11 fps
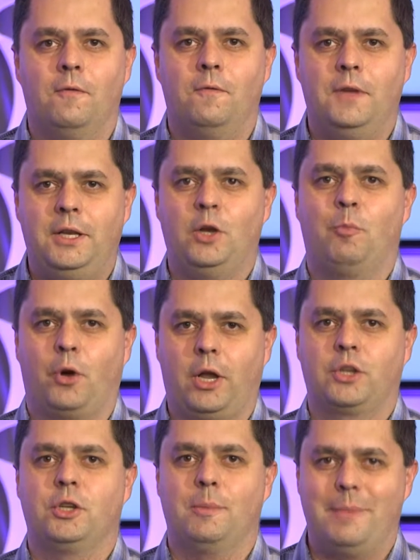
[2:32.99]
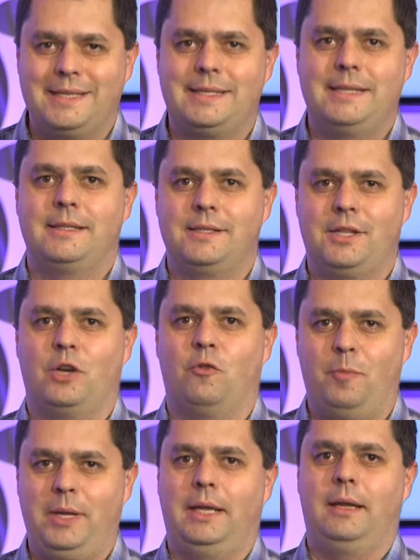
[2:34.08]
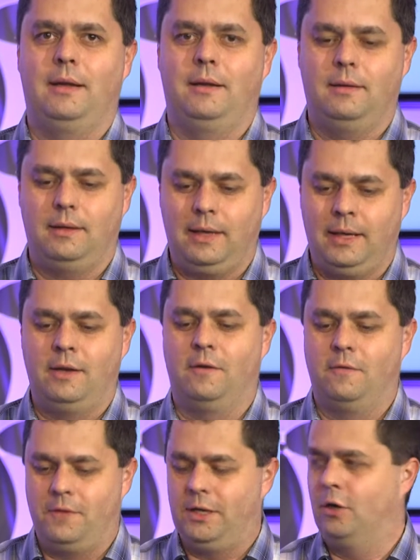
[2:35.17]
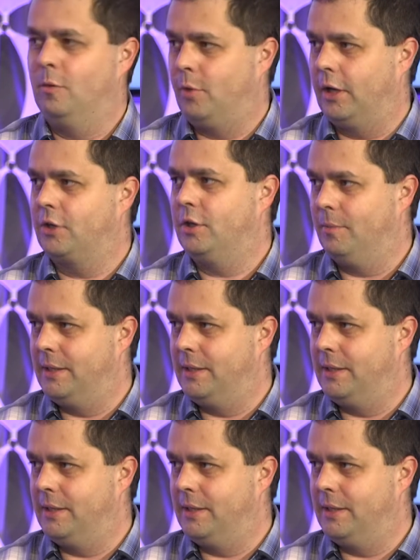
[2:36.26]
video production business instead of being in the video production